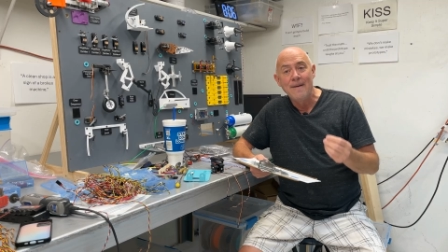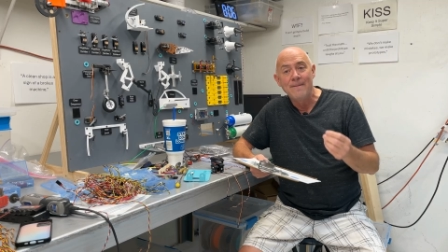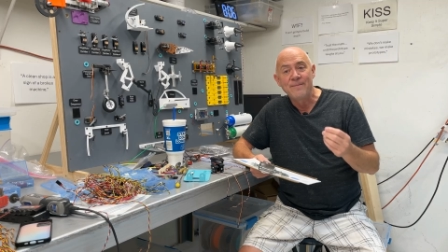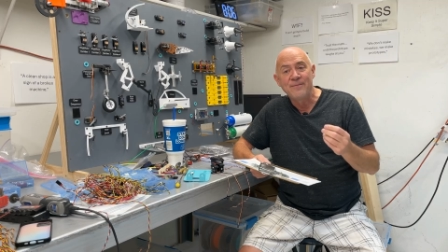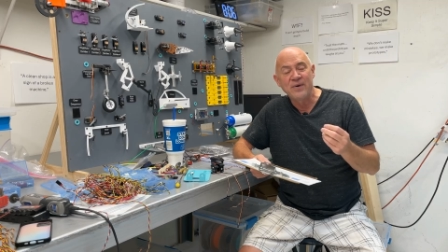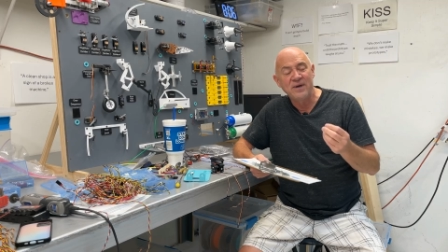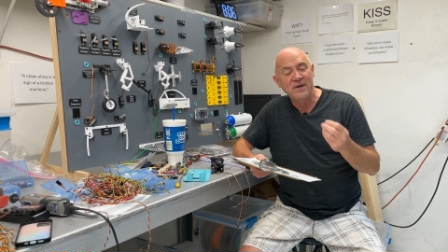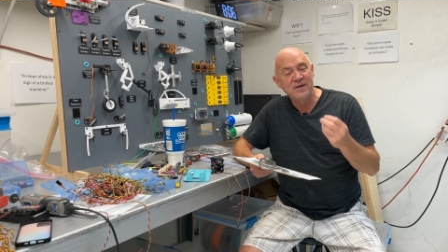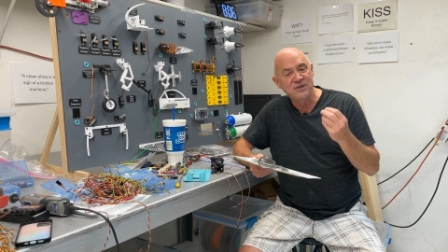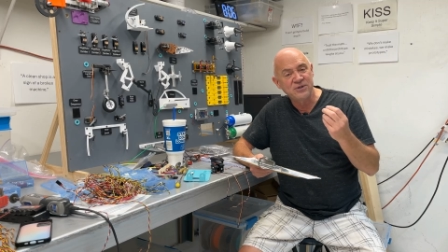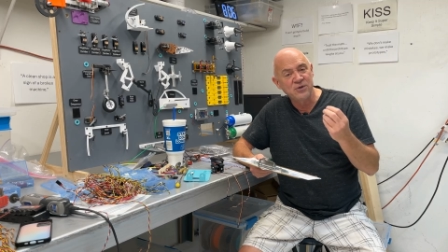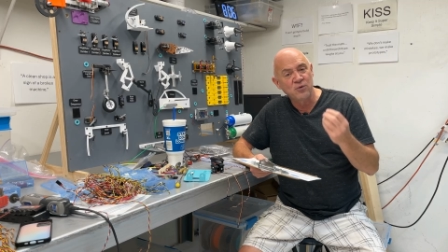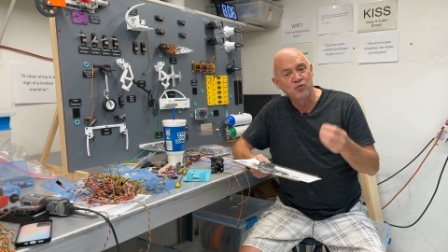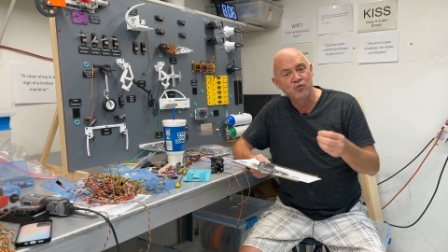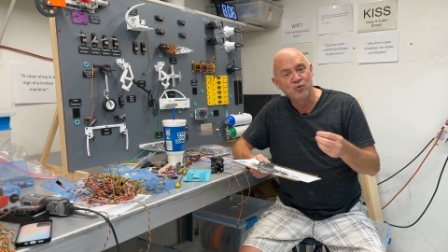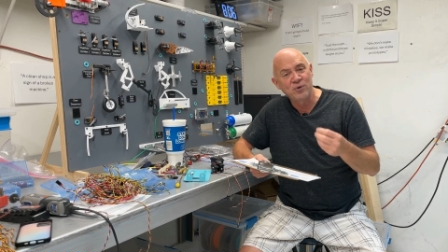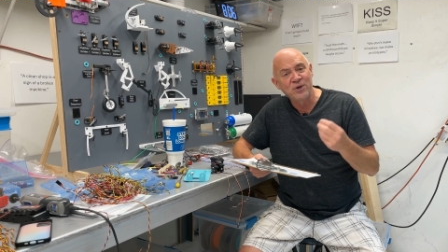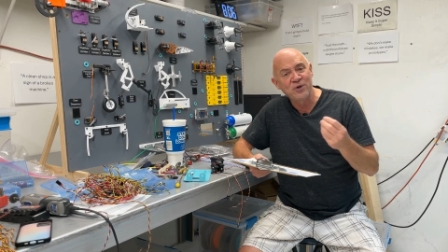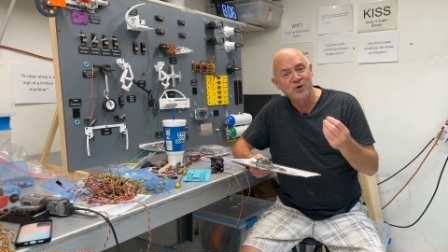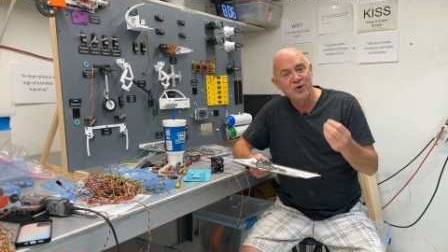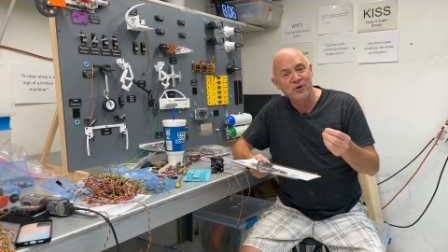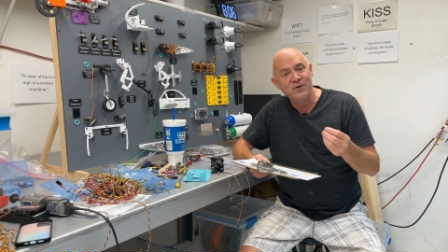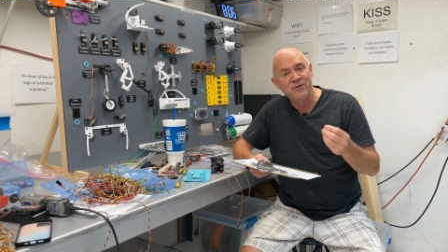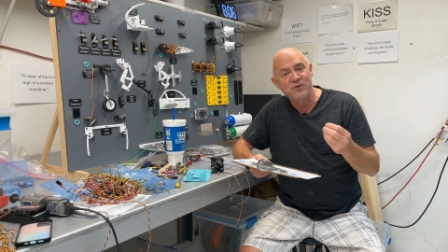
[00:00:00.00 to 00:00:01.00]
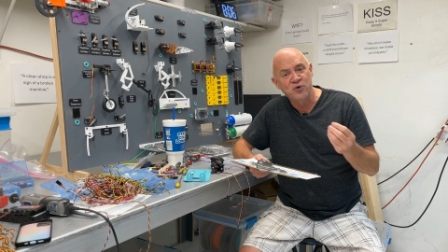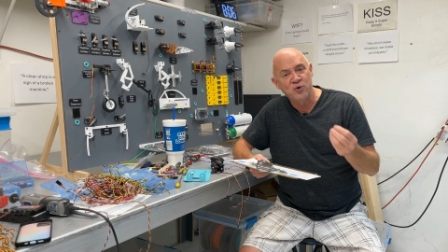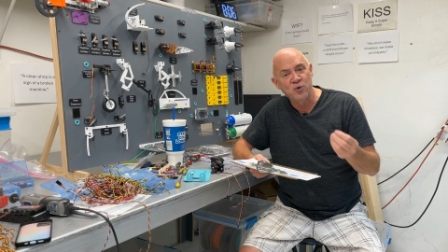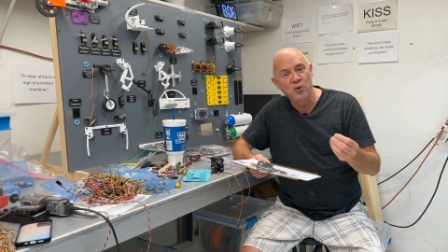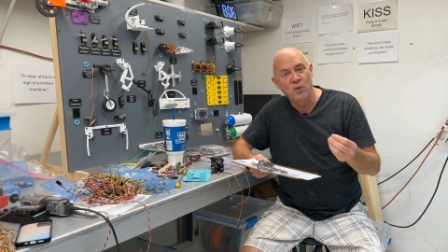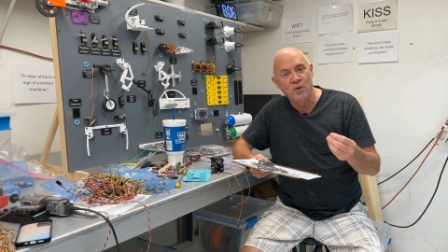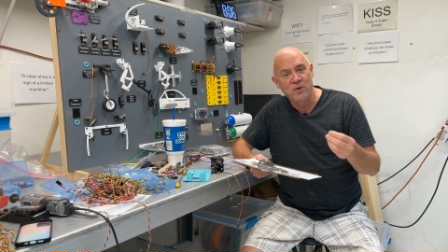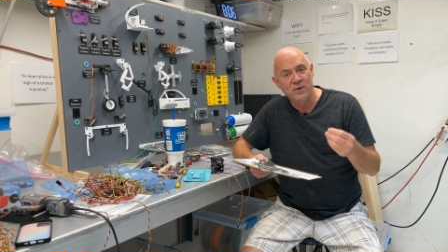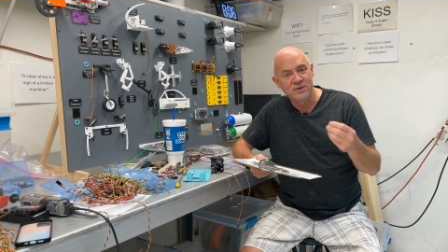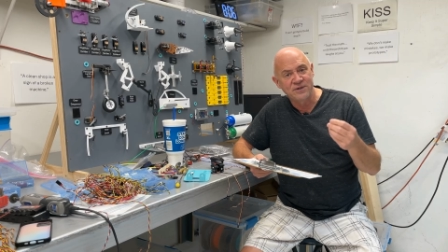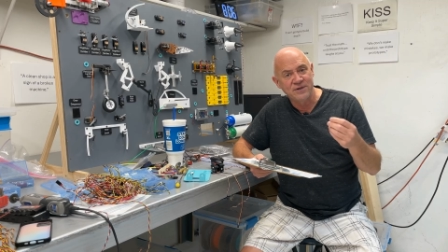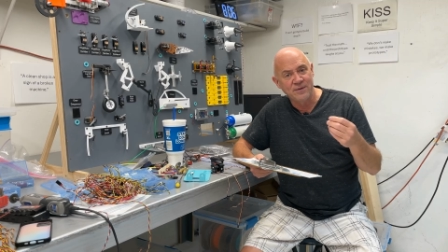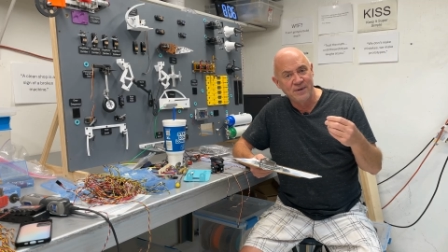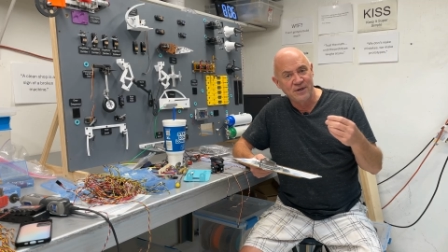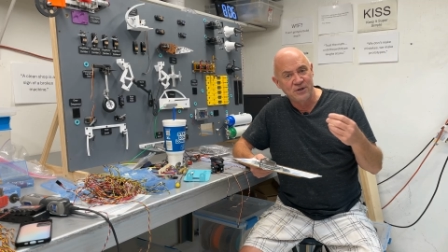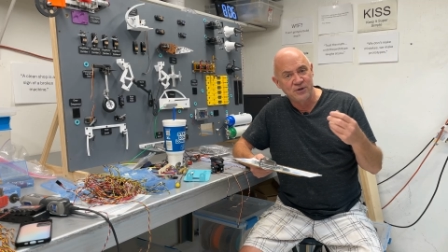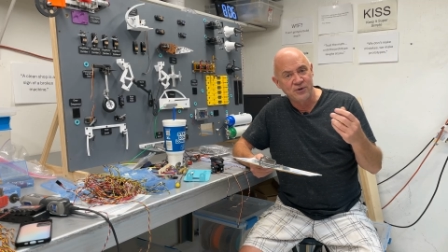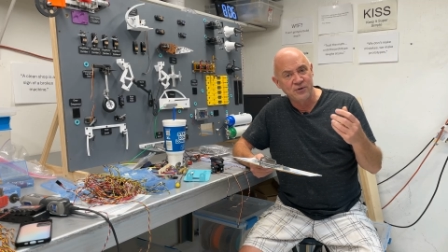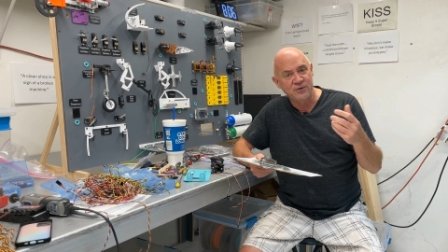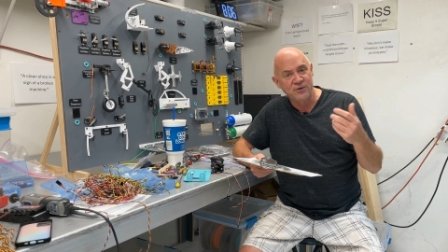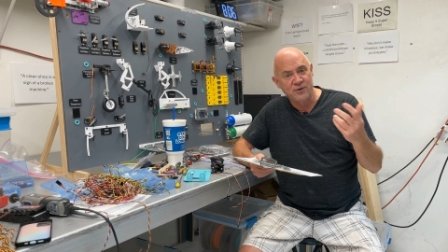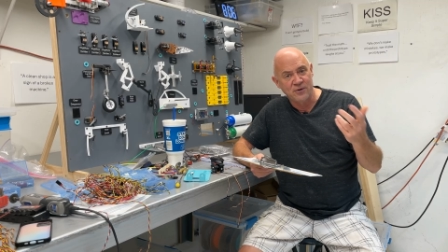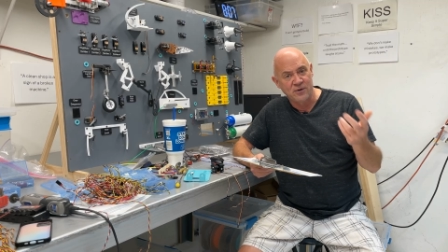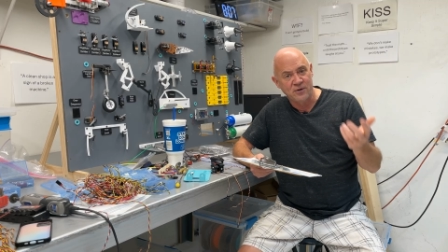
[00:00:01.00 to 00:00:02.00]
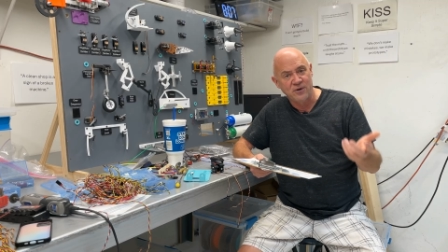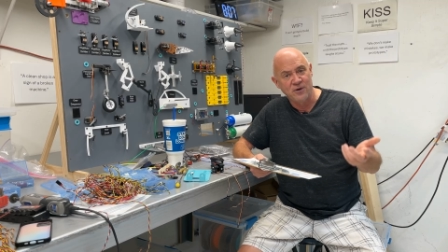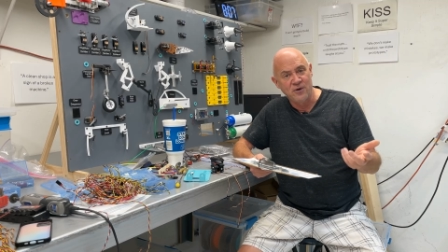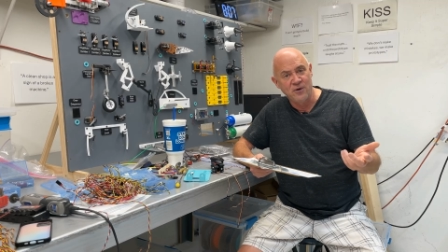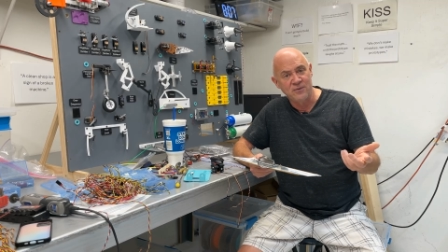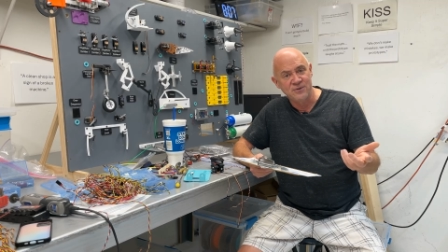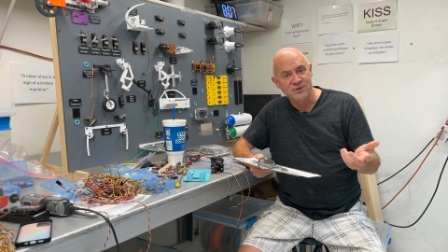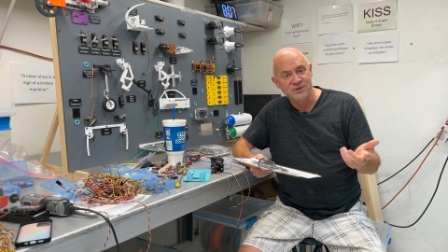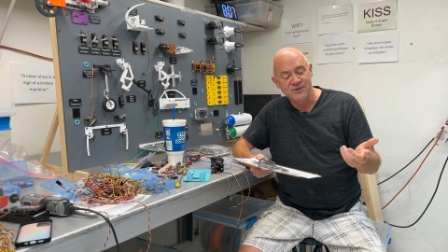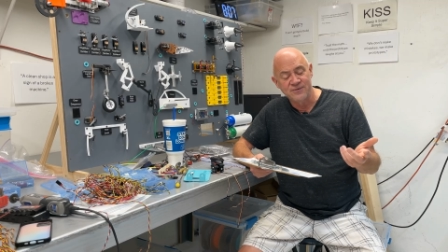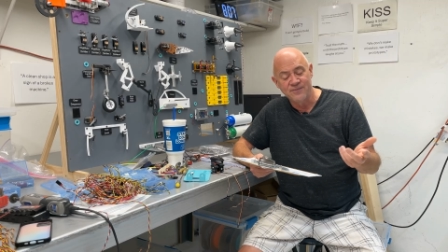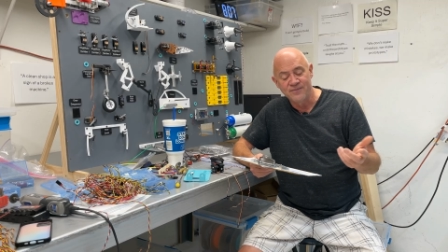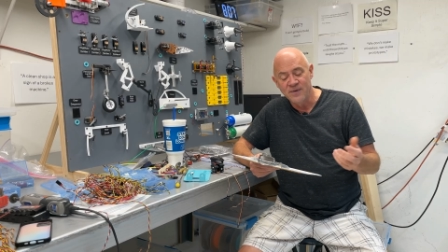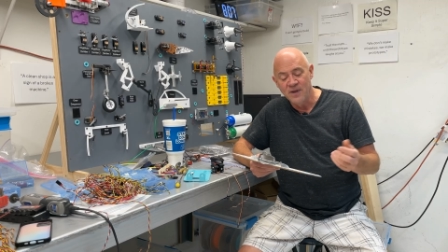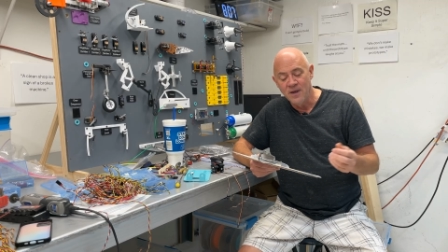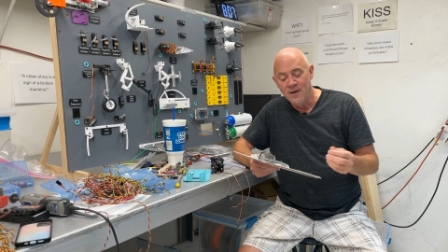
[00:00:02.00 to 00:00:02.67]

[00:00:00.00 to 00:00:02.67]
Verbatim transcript: but it's a really good tool to make sure you're close.